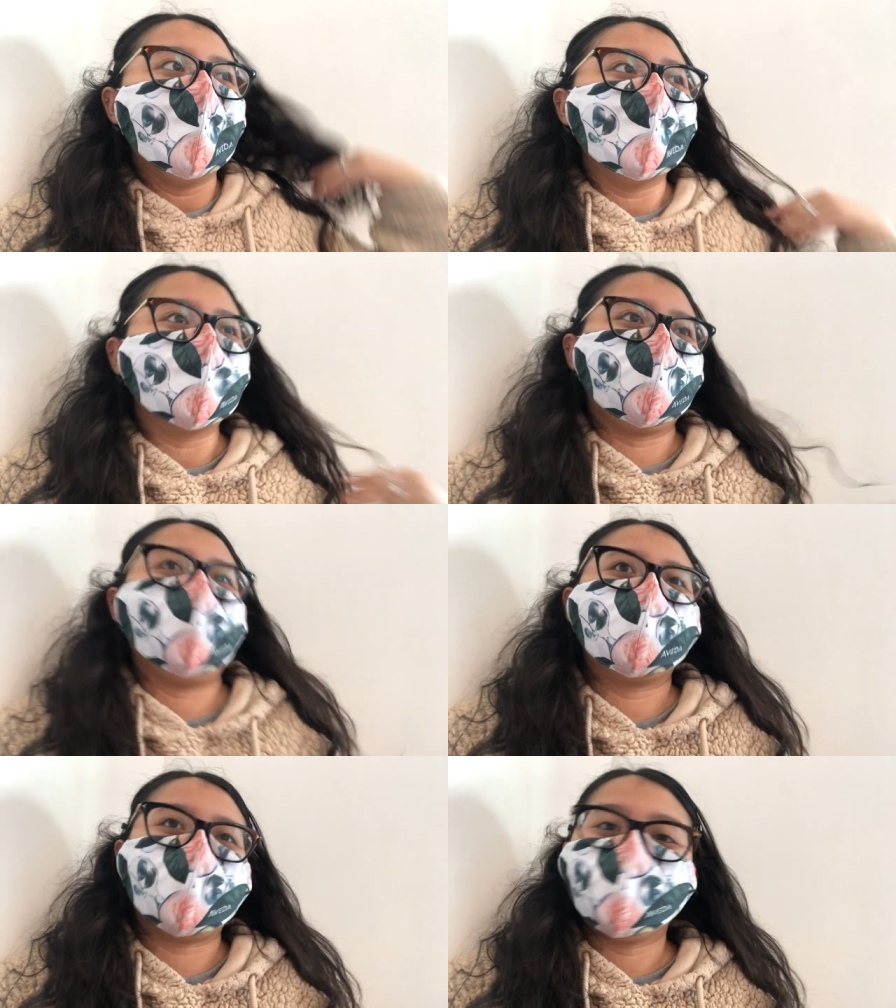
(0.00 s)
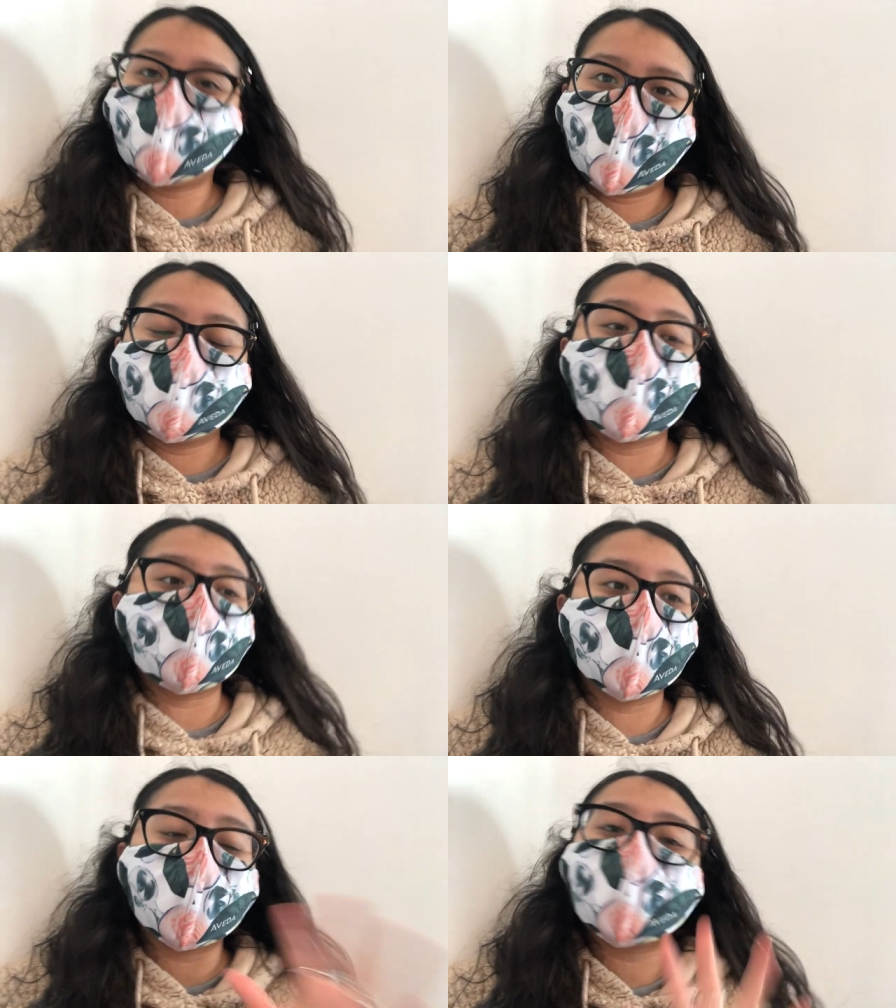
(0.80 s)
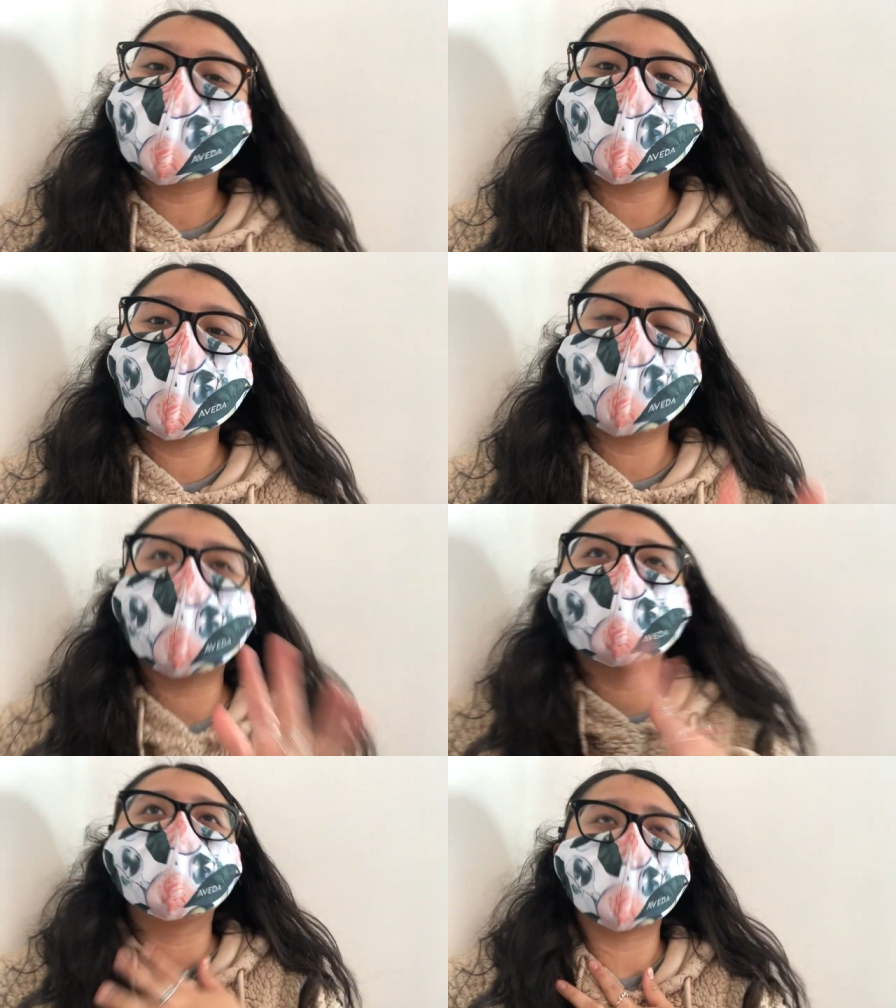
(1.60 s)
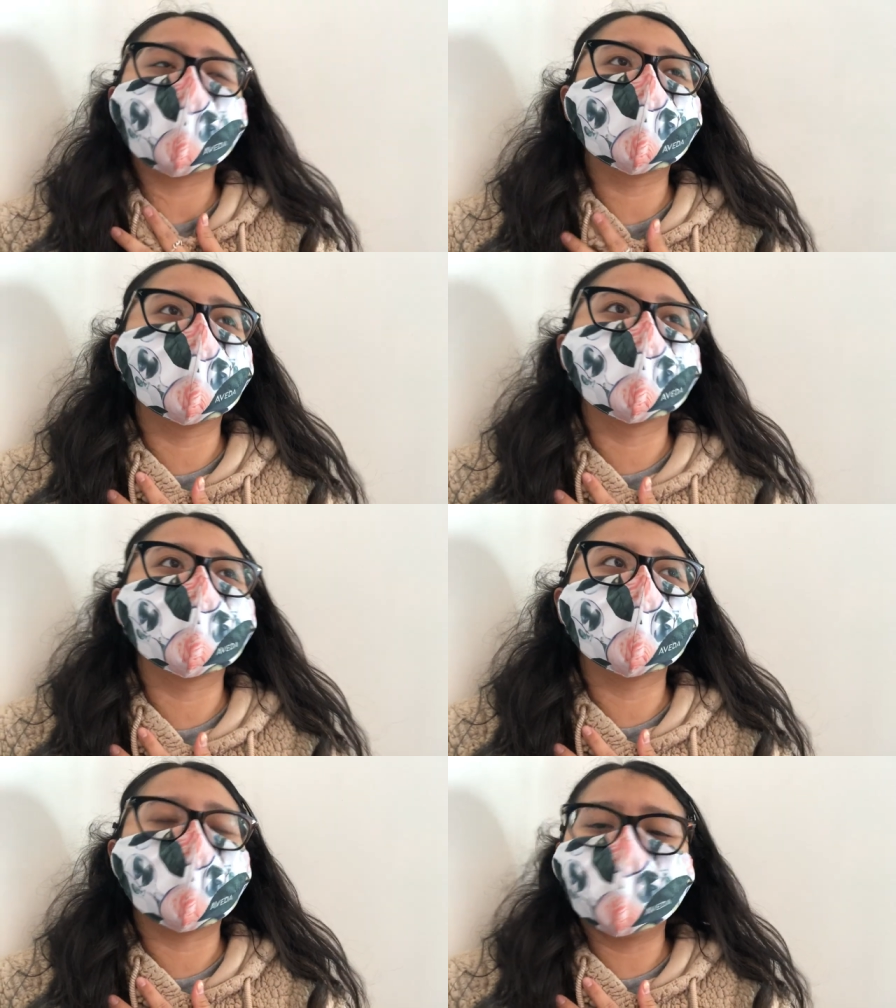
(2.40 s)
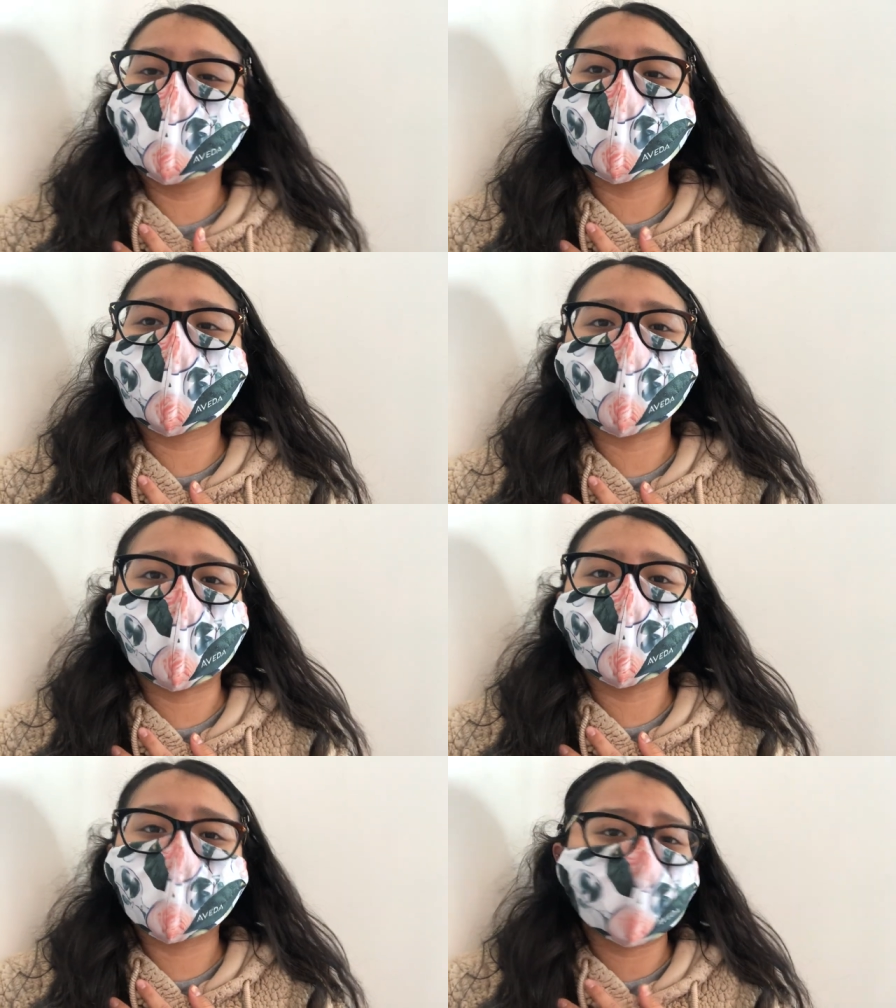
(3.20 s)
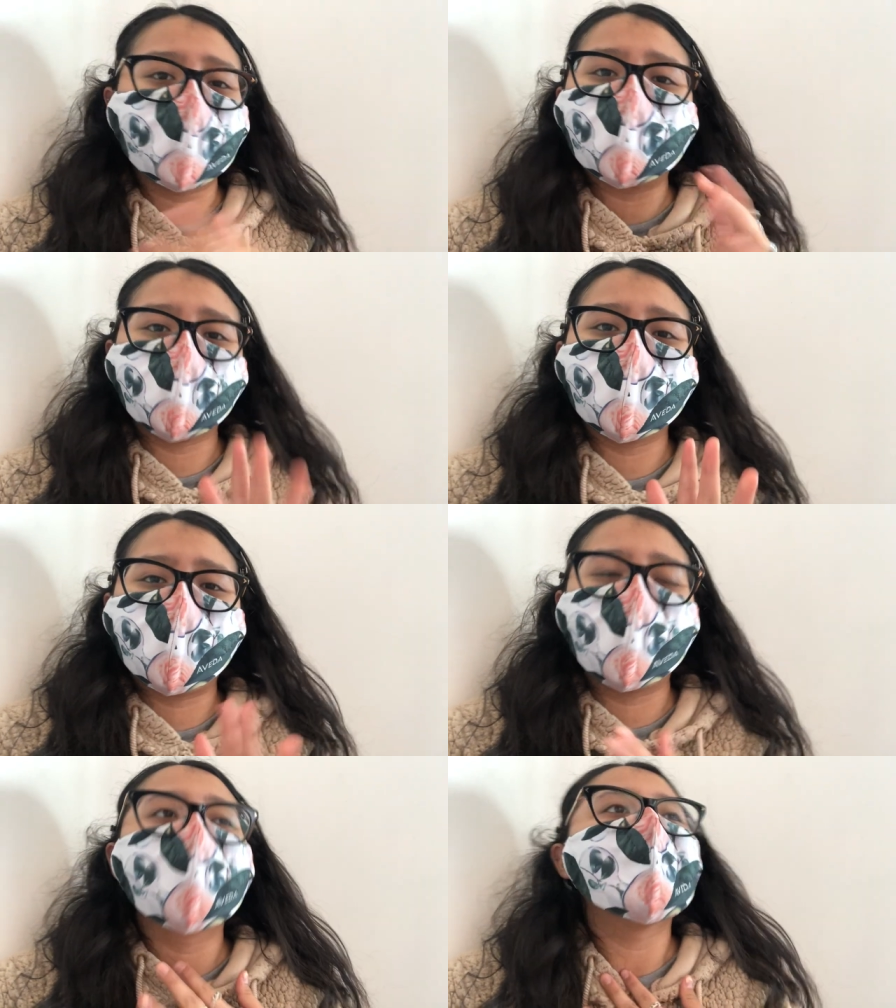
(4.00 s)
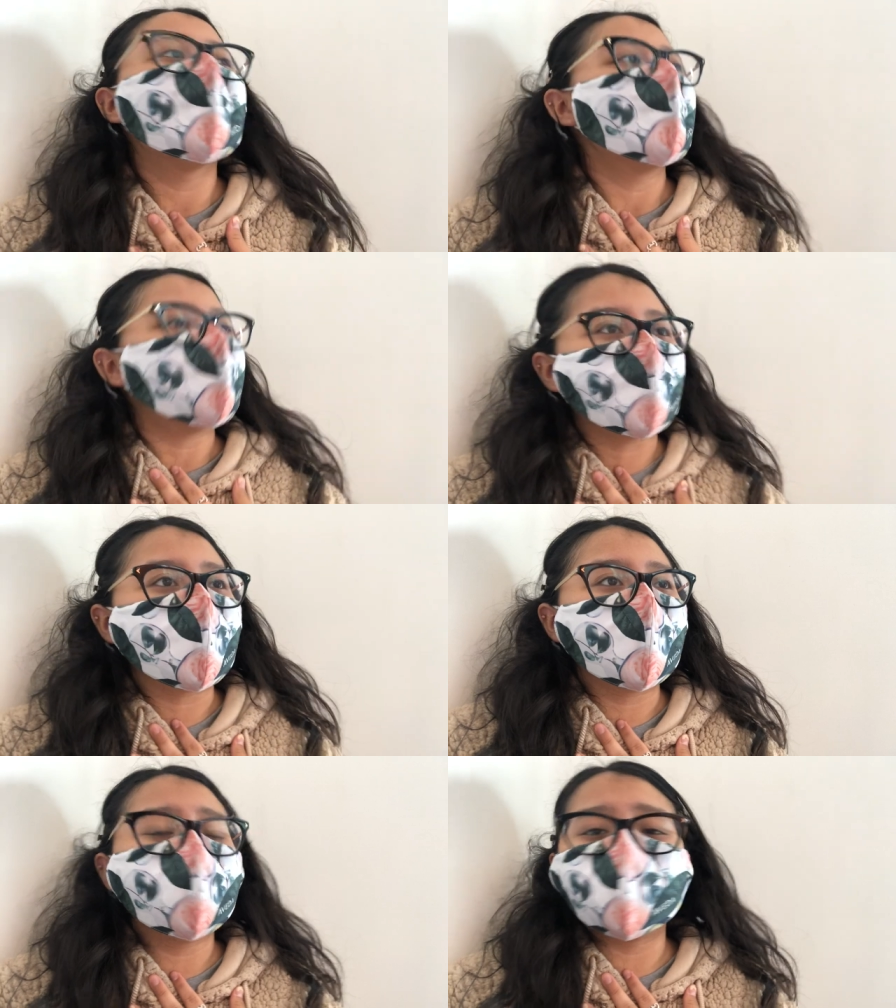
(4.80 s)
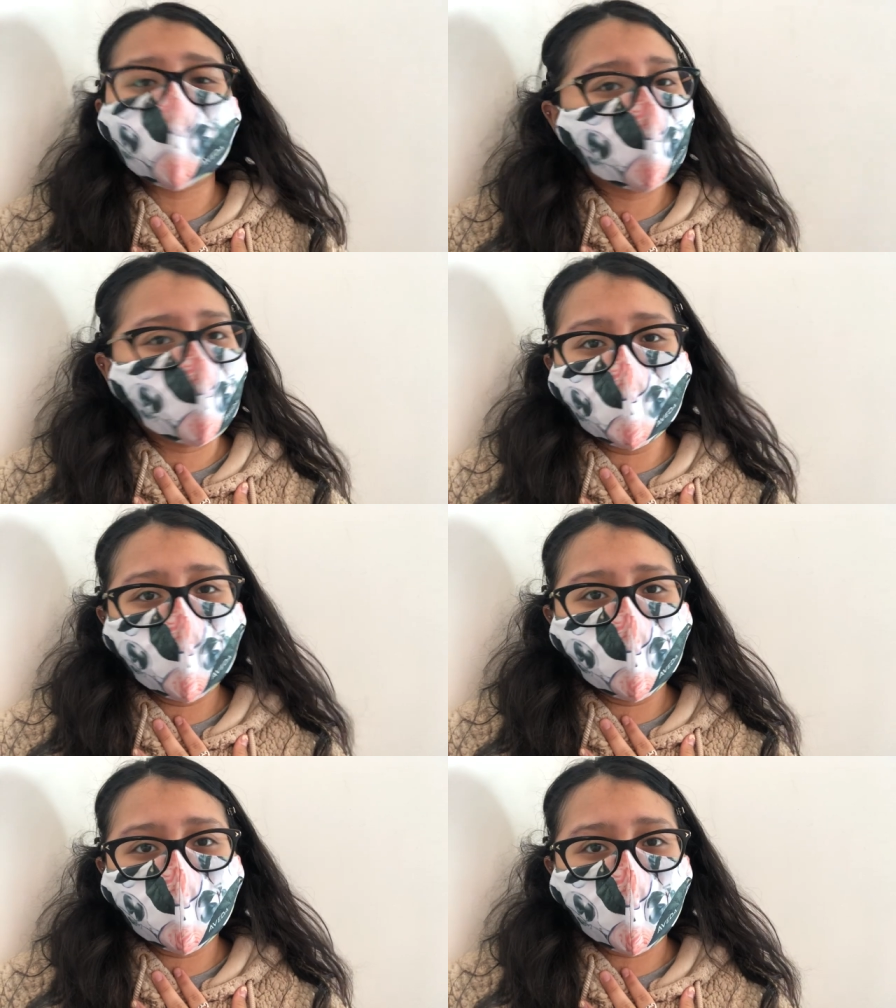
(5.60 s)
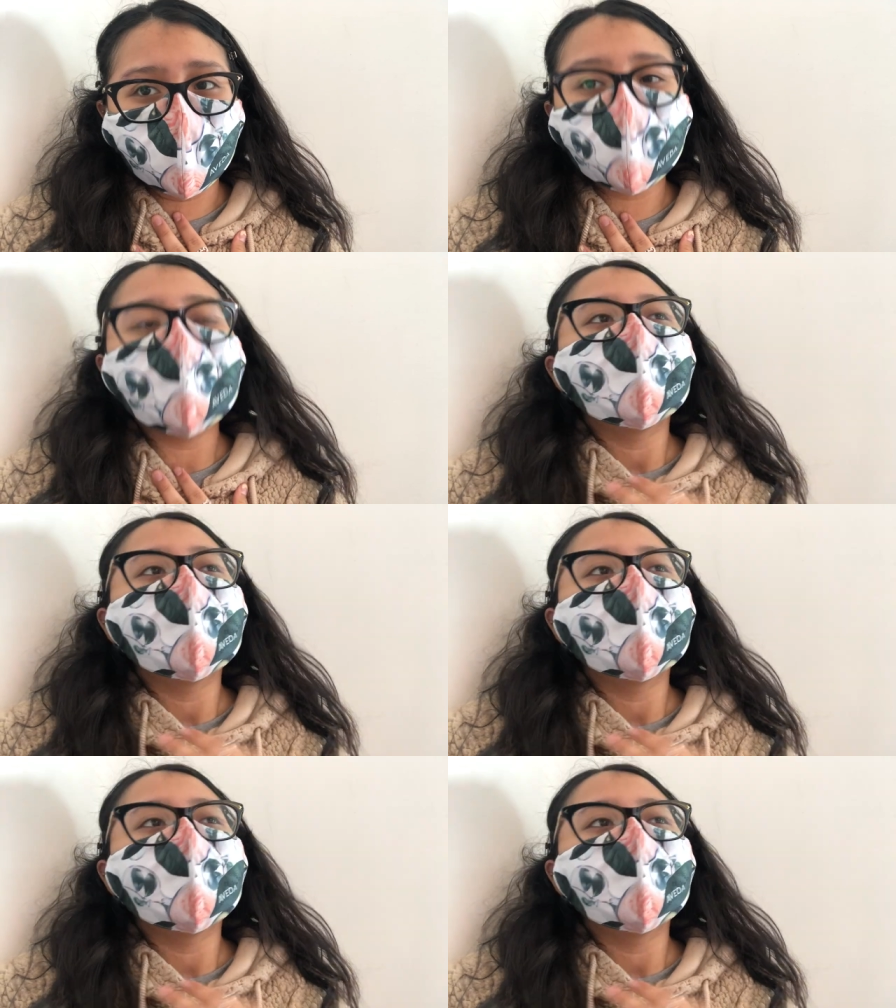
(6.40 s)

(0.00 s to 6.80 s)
So yeah, so I'm stressed. I'm excited to see him. I'm very nervous that he's gonna come out looking like a different dog or his hair is gonna be too short.